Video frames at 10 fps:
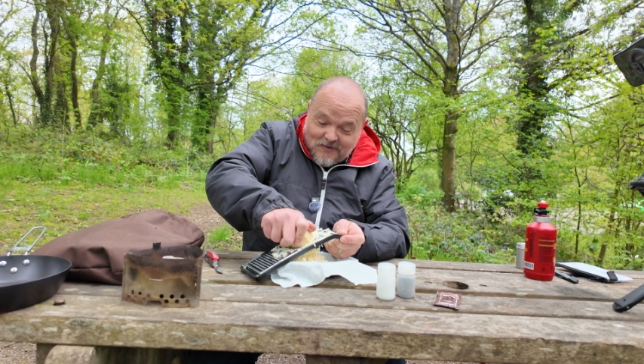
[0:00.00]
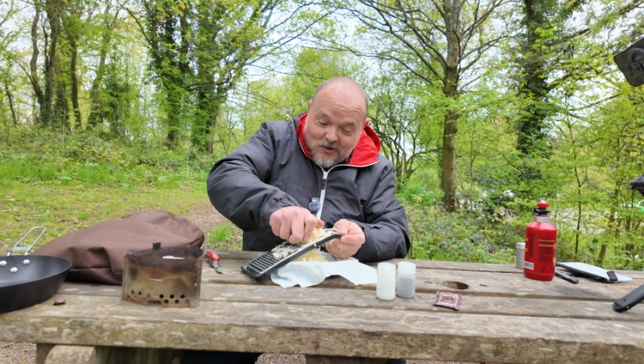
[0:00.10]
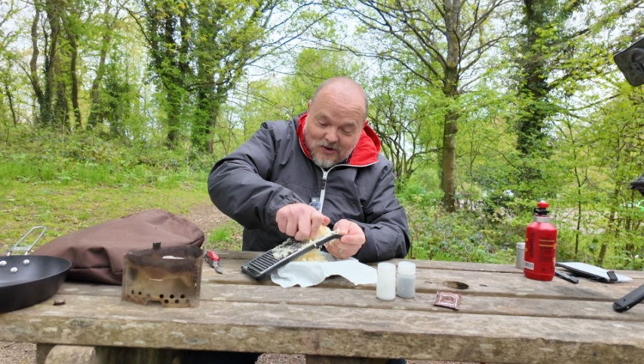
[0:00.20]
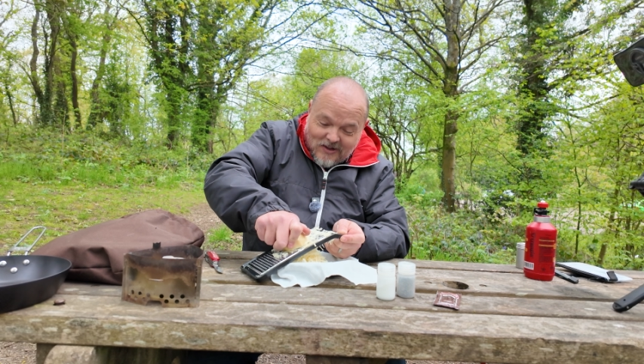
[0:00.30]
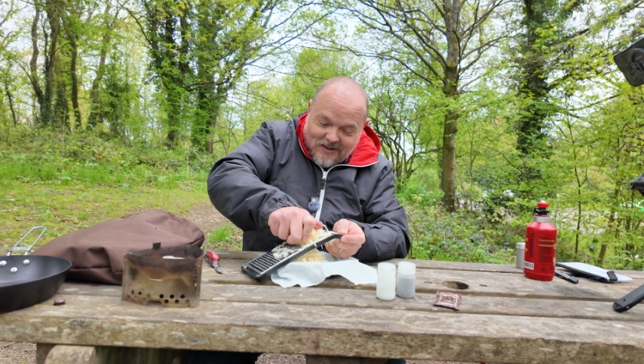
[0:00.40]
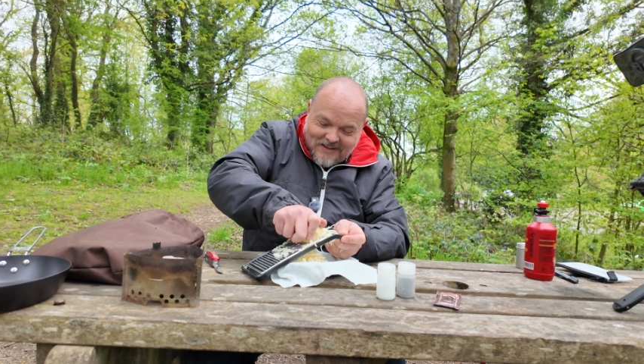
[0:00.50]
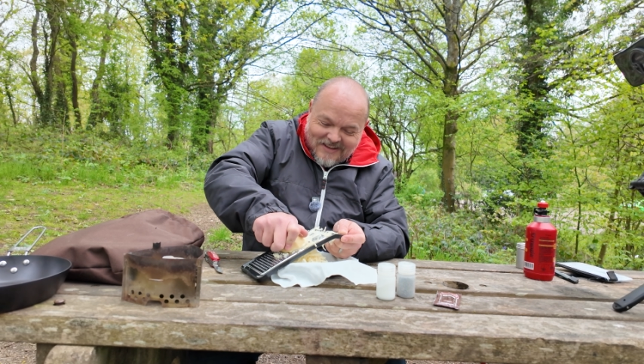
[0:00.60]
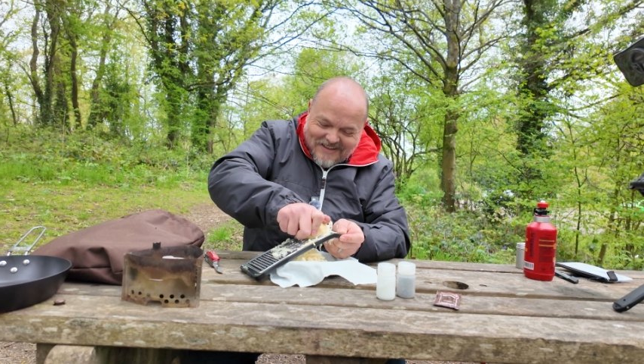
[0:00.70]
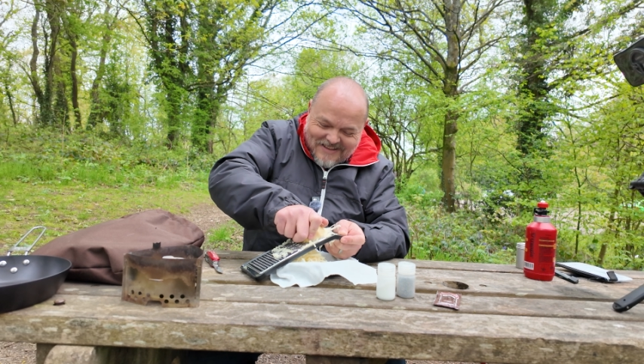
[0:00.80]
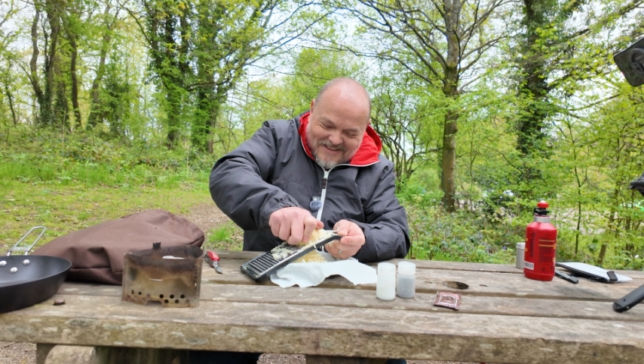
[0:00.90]
knuckle
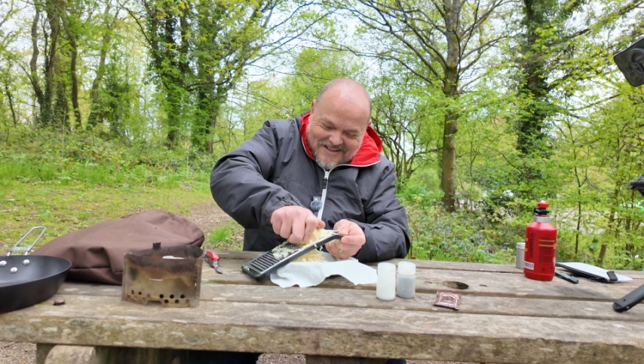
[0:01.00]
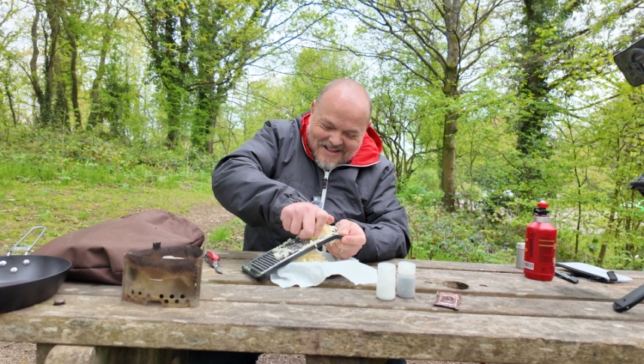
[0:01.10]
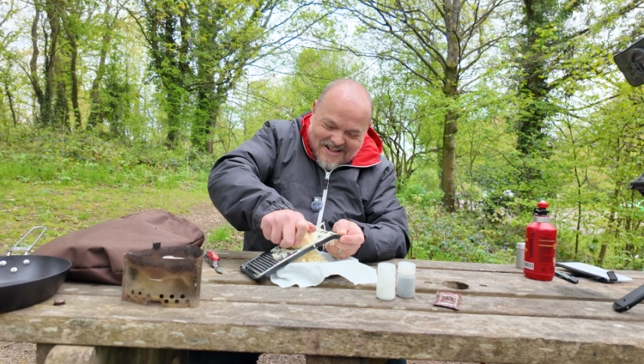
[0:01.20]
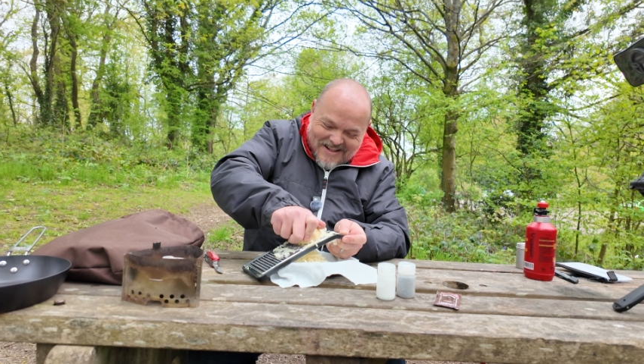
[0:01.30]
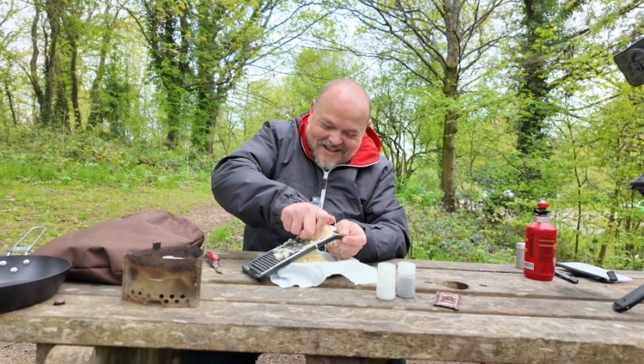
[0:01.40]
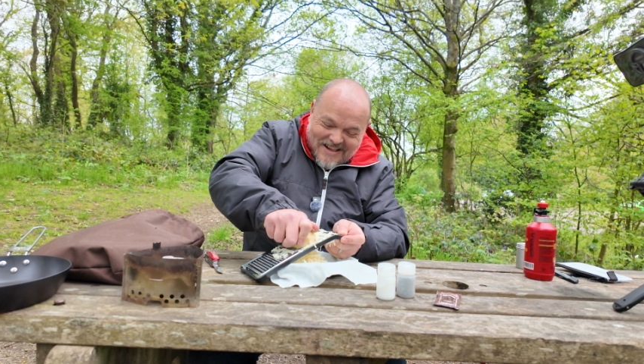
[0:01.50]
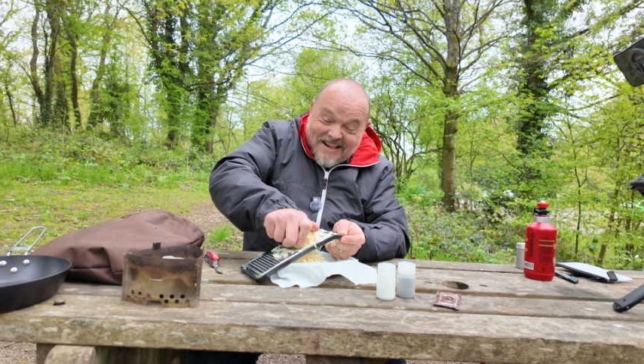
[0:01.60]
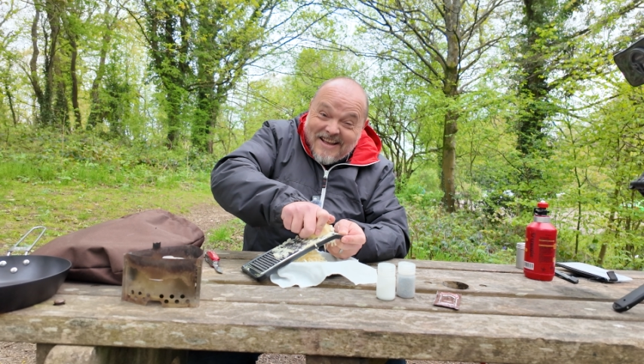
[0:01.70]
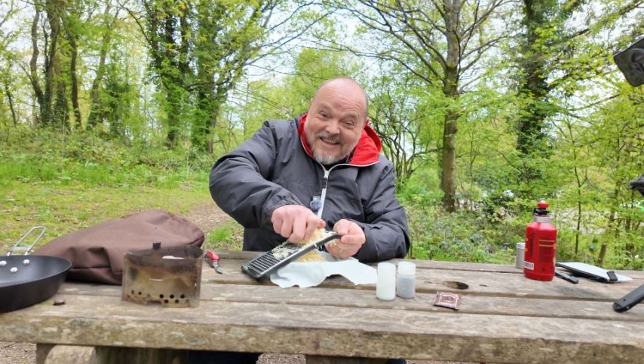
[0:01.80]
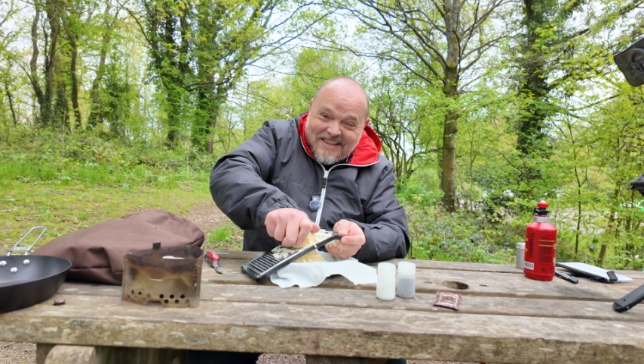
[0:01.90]

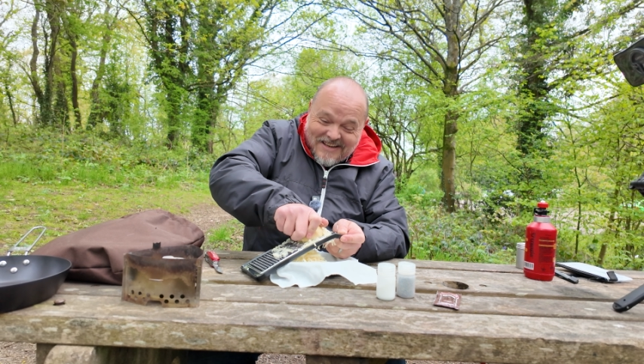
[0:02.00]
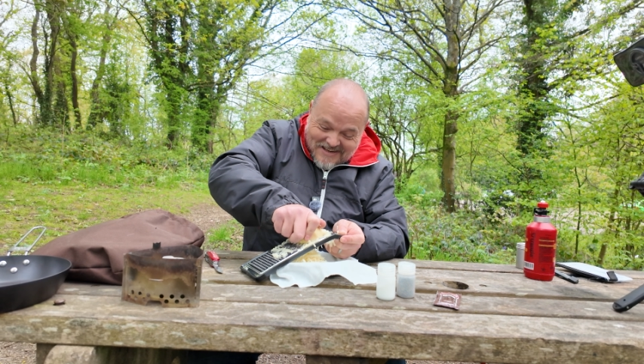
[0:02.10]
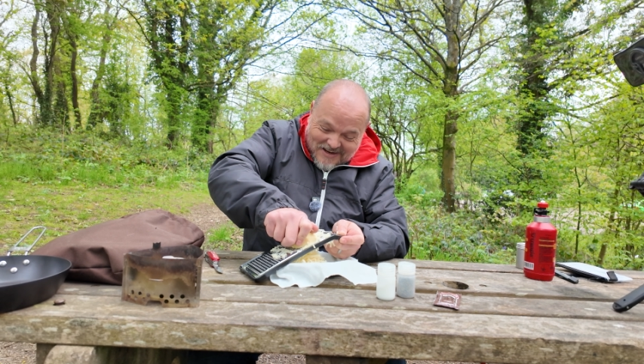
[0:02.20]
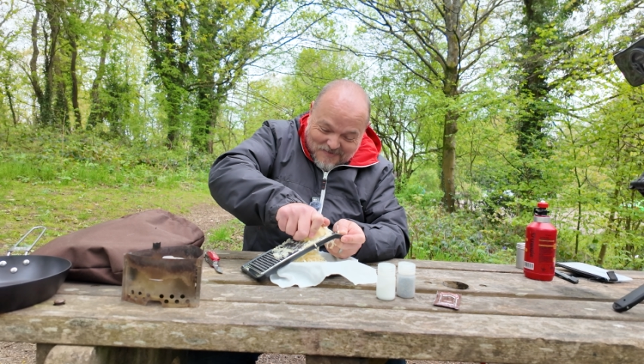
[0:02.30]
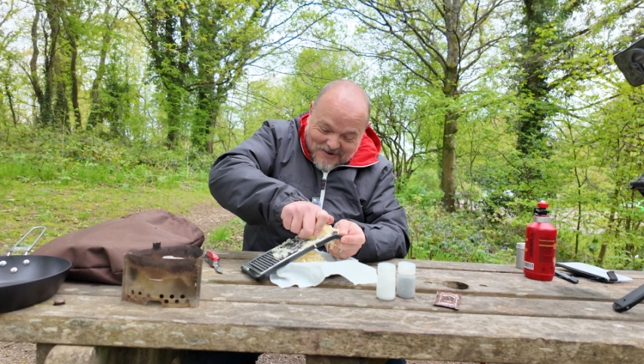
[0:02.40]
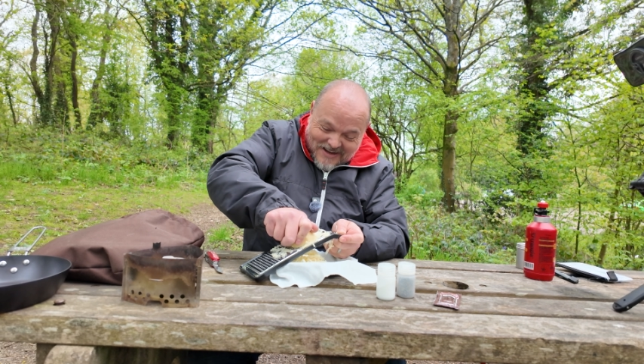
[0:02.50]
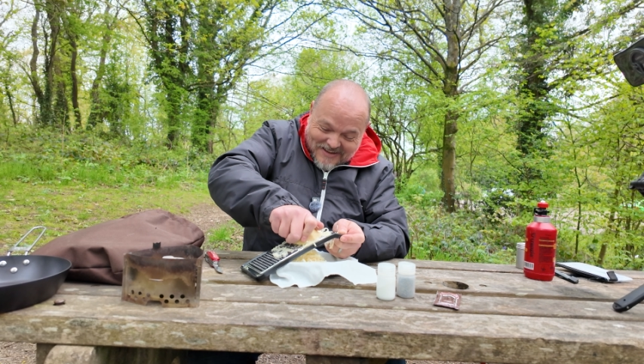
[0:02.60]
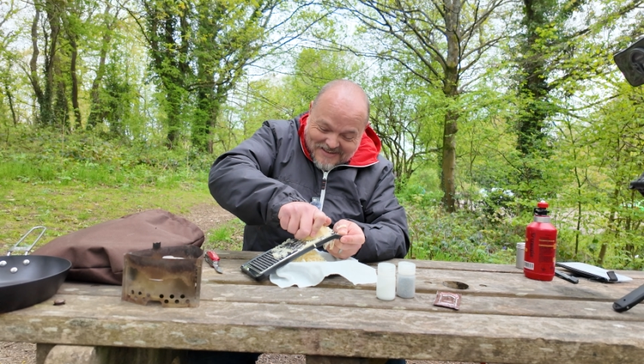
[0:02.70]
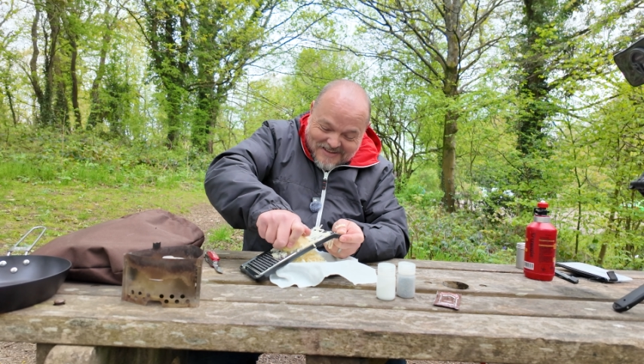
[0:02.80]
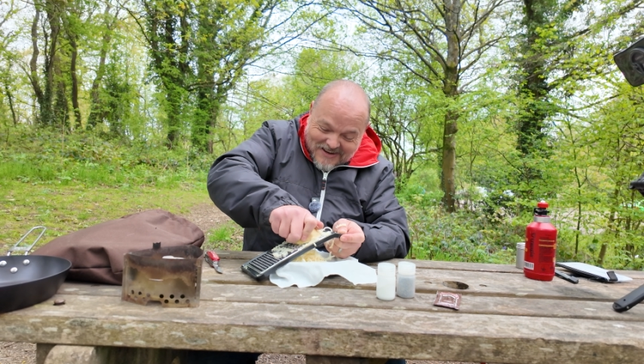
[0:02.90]
in these hash
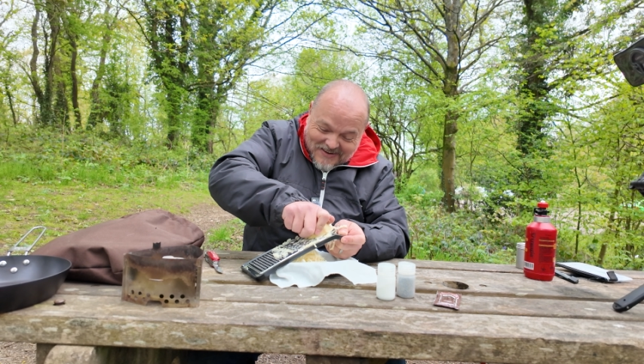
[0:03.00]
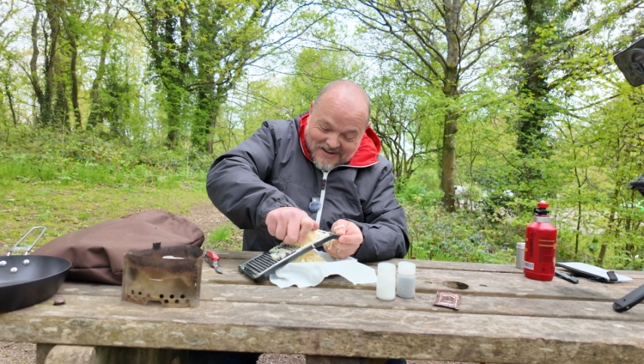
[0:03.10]
browns, so